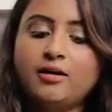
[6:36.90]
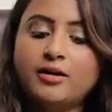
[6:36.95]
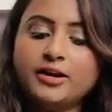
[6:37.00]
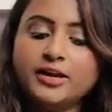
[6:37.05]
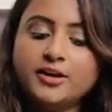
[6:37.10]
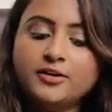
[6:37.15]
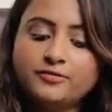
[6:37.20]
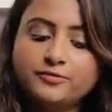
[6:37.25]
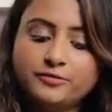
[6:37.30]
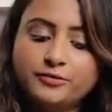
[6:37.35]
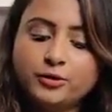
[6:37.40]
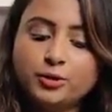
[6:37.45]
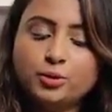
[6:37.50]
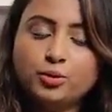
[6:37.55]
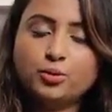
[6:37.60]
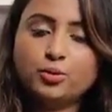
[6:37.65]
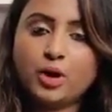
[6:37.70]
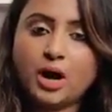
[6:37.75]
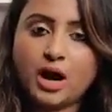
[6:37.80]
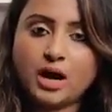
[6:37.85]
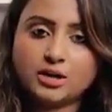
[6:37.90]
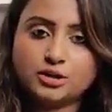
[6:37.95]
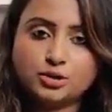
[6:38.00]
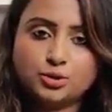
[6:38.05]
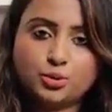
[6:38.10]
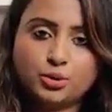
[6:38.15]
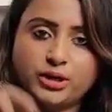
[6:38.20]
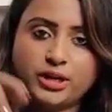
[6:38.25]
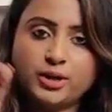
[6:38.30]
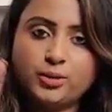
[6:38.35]
if you are
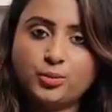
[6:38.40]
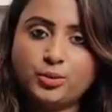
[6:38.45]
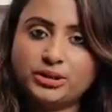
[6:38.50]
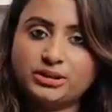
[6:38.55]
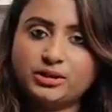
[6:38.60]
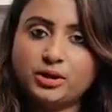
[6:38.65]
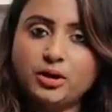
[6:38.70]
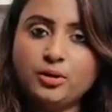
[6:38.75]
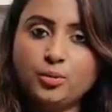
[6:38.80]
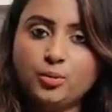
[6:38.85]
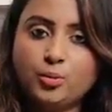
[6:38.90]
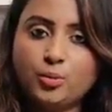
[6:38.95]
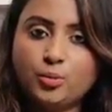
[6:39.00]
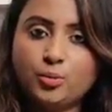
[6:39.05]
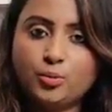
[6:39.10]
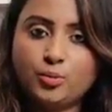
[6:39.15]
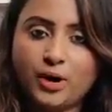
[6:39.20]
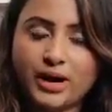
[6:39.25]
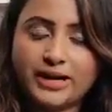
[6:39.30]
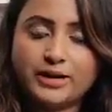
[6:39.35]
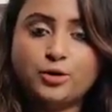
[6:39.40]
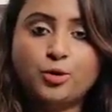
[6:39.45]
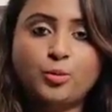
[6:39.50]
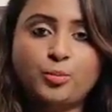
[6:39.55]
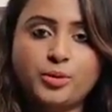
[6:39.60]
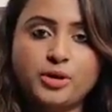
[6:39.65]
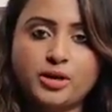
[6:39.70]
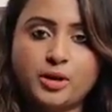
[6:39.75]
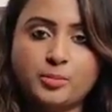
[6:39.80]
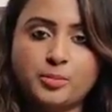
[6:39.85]
shooting with a wide
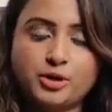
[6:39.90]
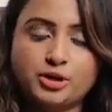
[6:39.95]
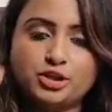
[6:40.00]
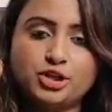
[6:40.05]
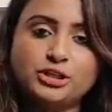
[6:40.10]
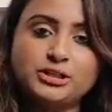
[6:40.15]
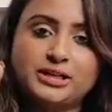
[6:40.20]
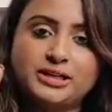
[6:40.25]
open aperture,